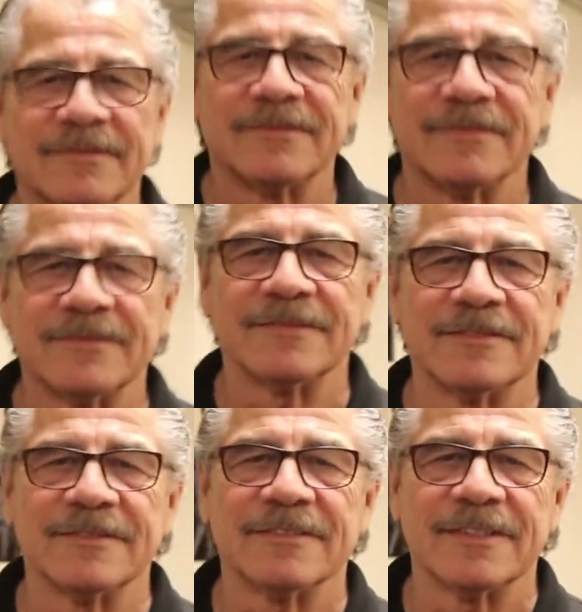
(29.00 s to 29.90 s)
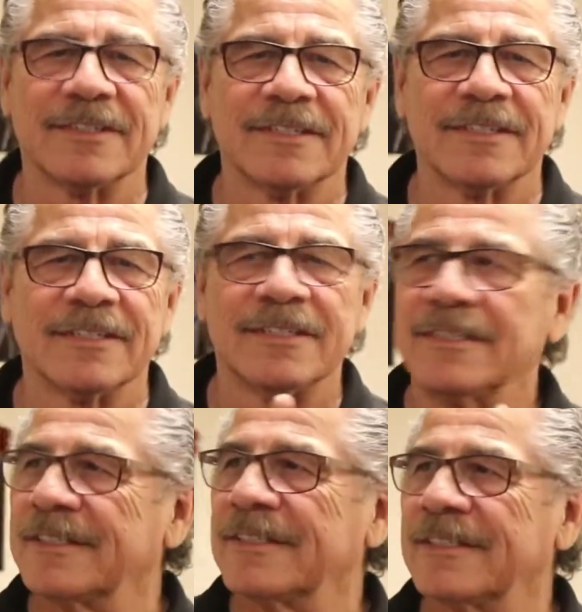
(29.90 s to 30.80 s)

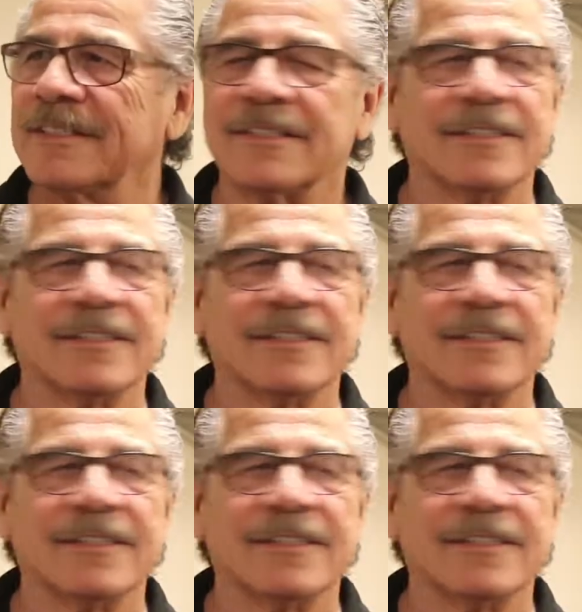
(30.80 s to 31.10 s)
This person isn't speaking.